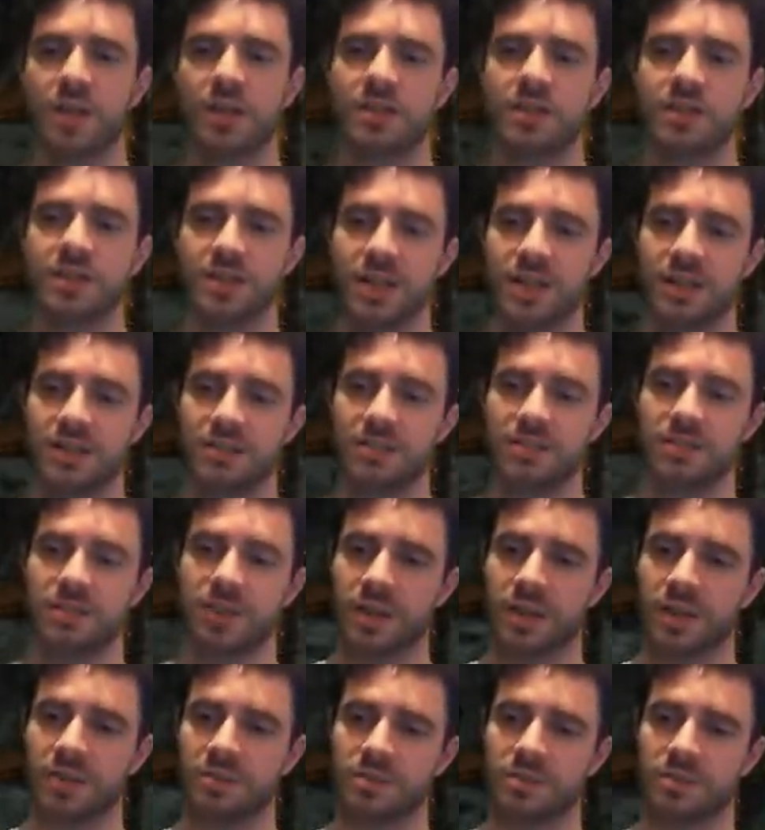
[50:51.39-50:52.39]
DS
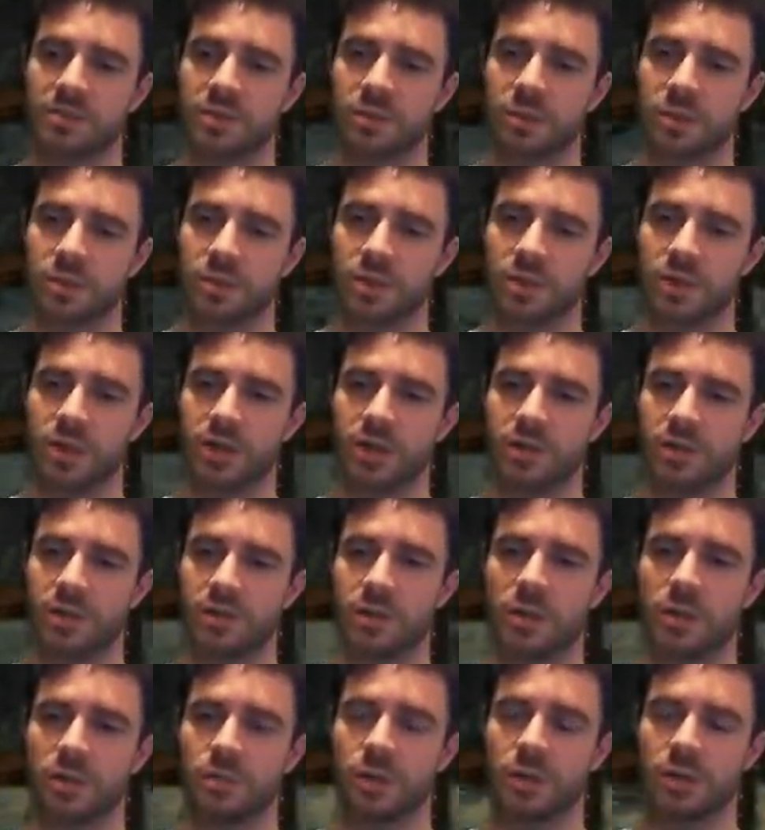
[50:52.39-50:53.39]
Fix, for all you guys who
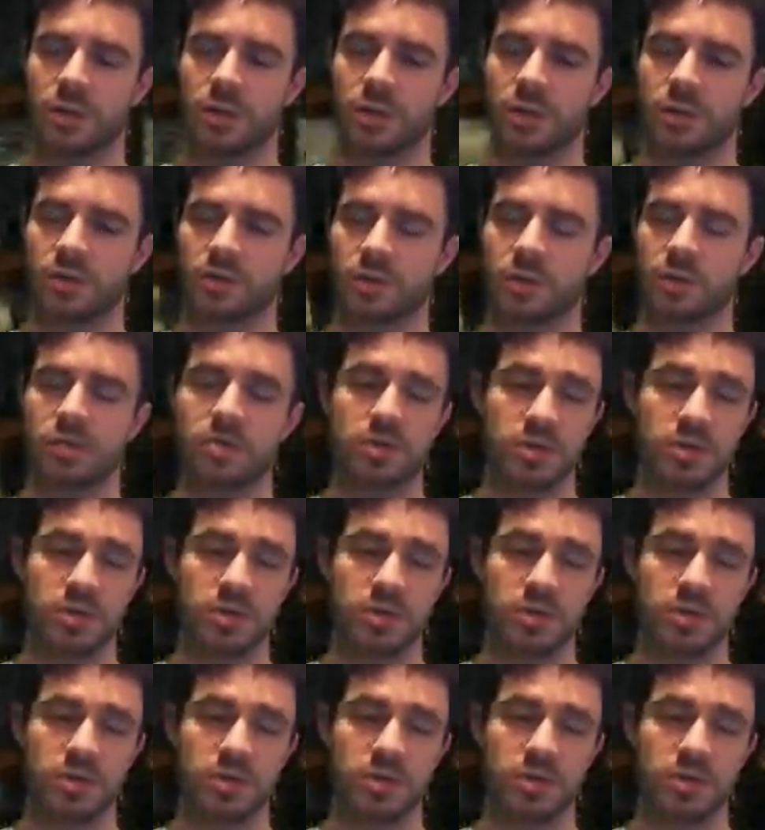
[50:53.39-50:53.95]
don't play Dark Souls,